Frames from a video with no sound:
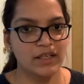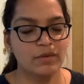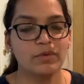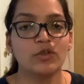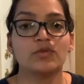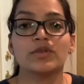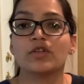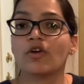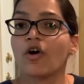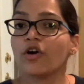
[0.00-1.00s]
because we are
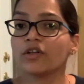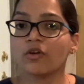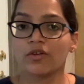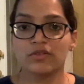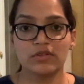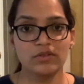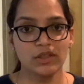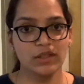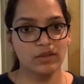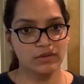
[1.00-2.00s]
not concentrating
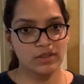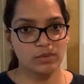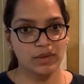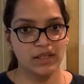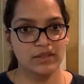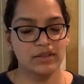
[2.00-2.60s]
on the spellings.